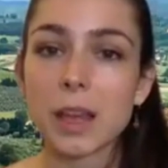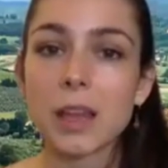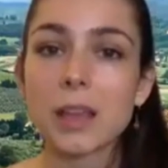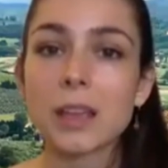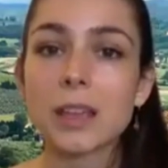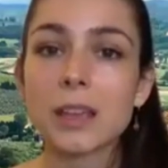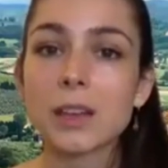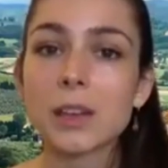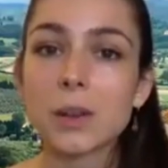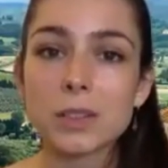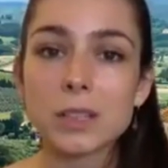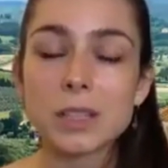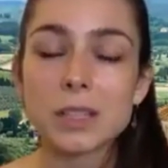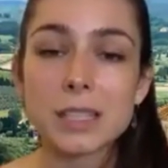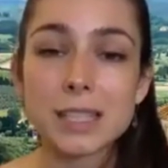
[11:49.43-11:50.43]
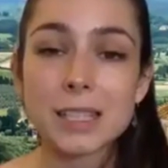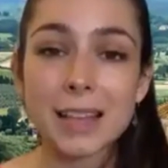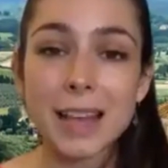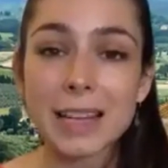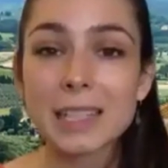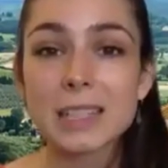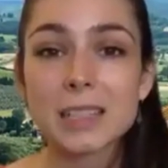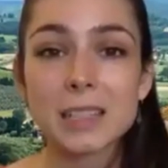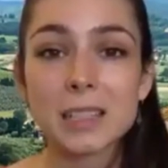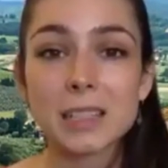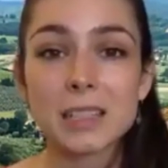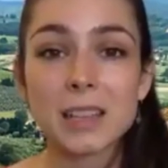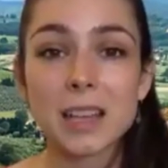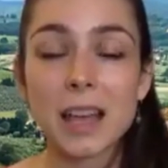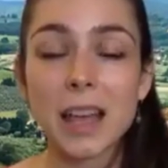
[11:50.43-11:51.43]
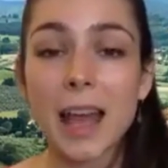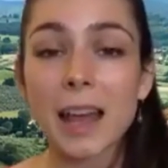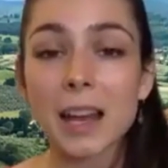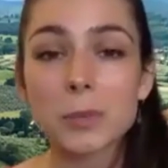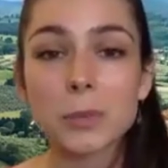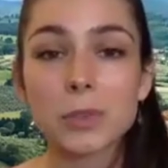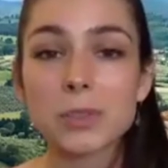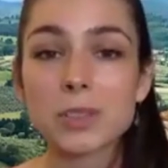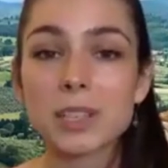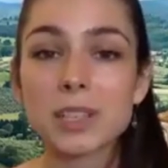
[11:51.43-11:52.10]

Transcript: He goes and selects the animals.